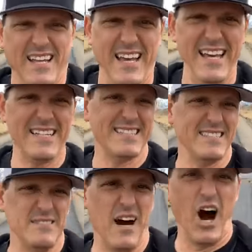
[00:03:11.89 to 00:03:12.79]
hit
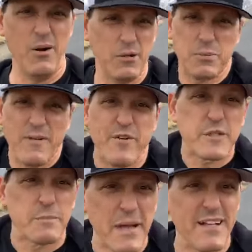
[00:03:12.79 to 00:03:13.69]
almost my
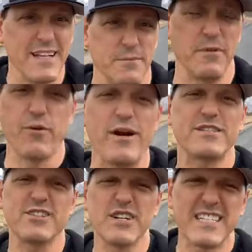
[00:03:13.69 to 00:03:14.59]
first million before I was
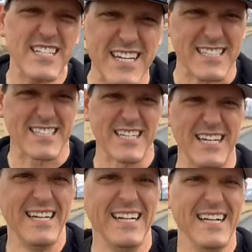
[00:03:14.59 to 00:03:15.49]
36.
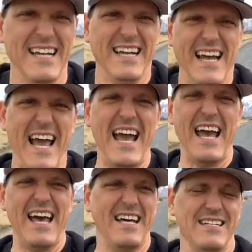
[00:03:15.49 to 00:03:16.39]

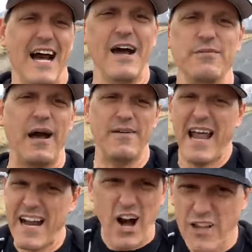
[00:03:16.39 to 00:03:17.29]
And I
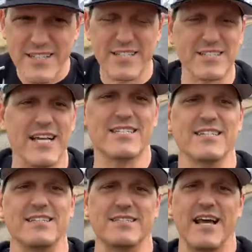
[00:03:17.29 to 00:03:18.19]
had all these
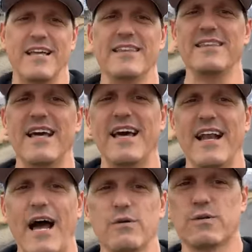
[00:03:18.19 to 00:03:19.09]
successes, and then
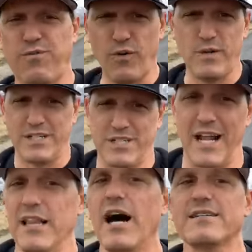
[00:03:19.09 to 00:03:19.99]
I was foolish and
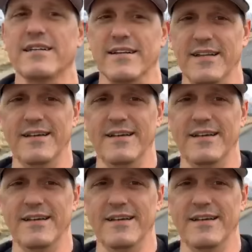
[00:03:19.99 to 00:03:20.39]
I lost it.